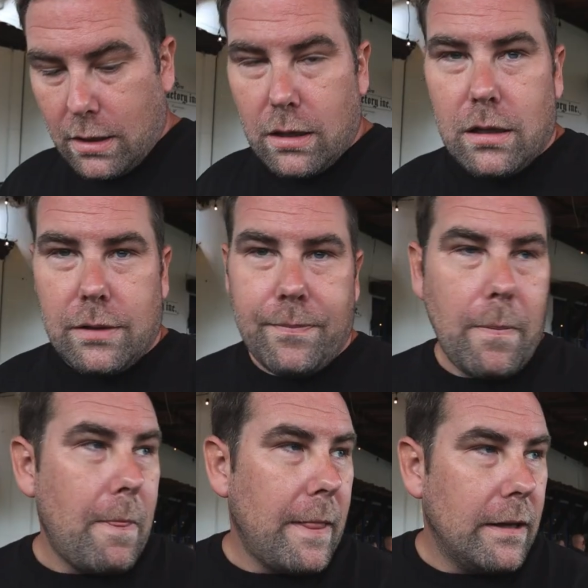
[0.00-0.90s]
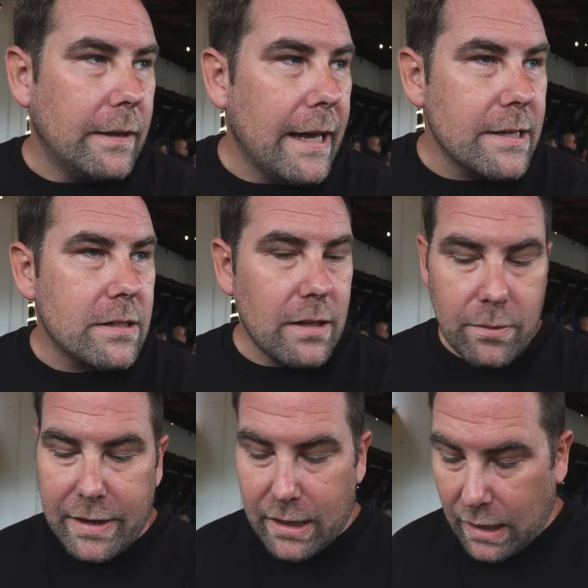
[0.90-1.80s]
Get it done quickly. Yes, so
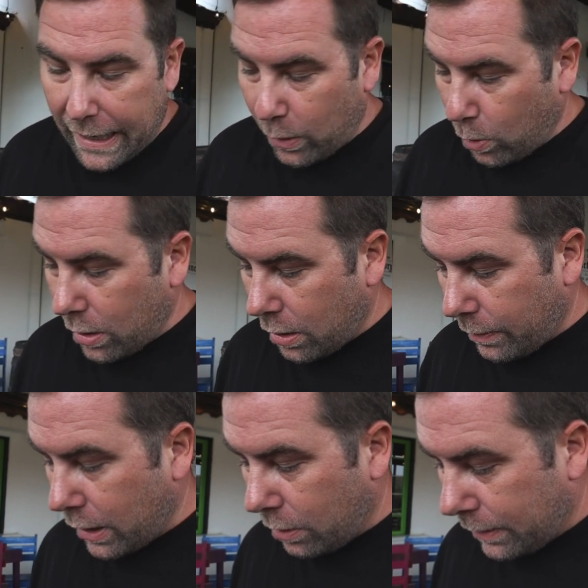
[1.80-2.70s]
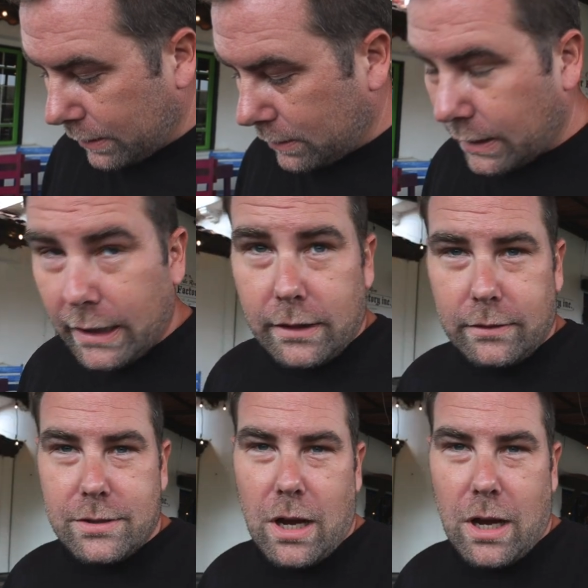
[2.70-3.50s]
then we can I can Stop order working. I know.